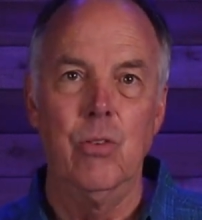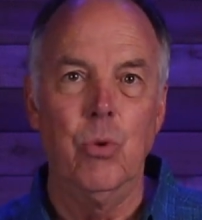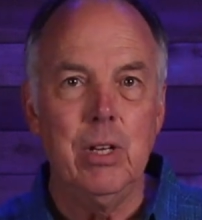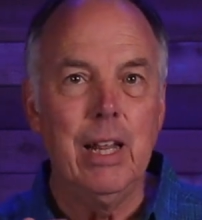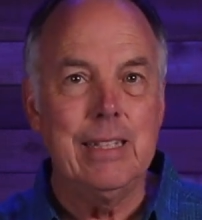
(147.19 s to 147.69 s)

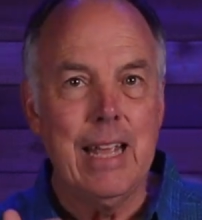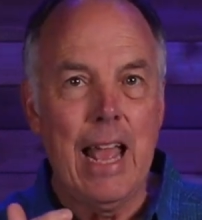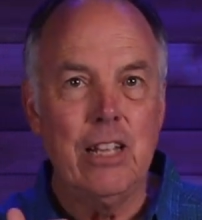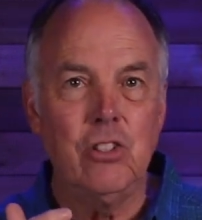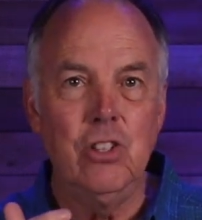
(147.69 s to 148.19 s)
we'd like to
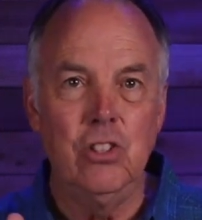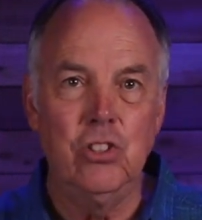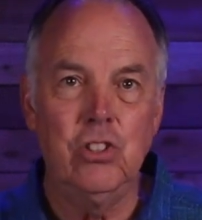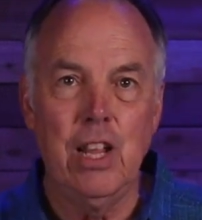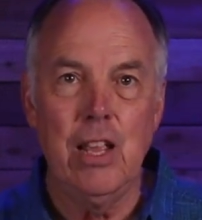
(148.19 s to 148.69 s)
ask you to
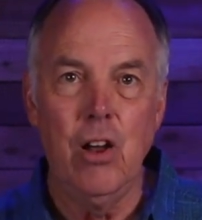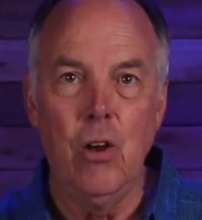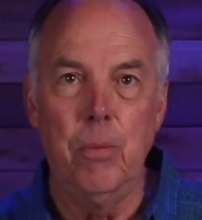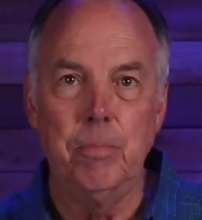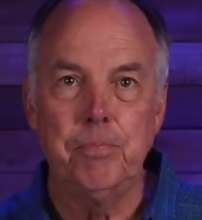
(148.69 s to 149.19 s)
stay
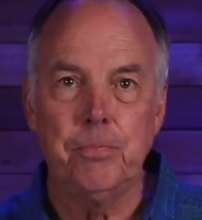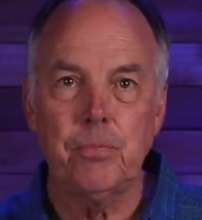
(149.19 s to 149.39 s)
home.